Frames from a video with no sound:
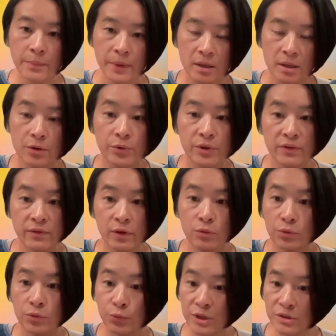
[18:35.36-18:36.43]

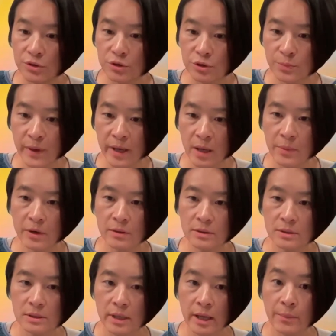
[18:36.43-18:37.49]
peer-reviewed research
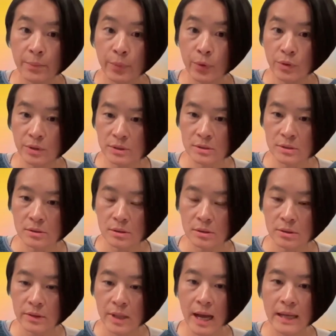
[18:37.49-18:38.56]
papers, and books
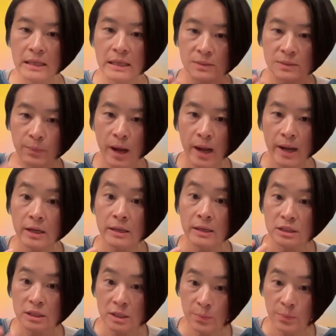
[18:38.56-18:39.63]
that inspire
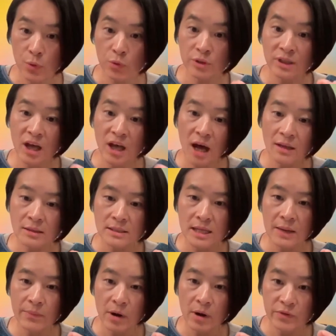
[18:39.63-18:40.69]
and support the
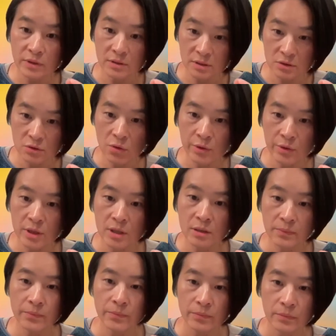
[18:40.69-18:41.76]
concept of the story.
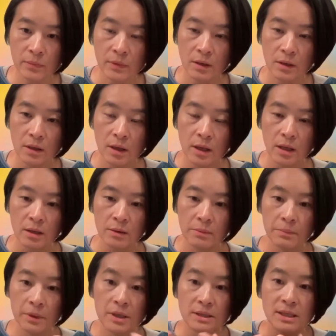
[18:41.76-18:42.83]

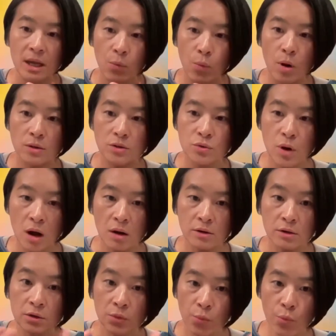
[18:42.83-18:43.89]
Because I want to
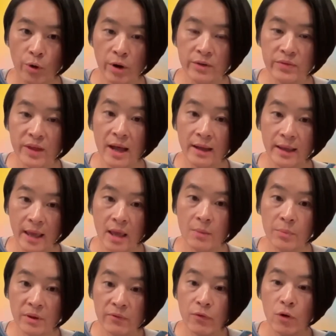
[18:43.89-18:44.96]
honor the work that
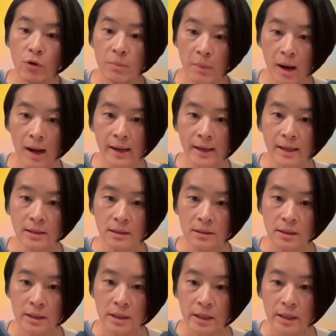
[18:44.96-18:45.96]
came before mine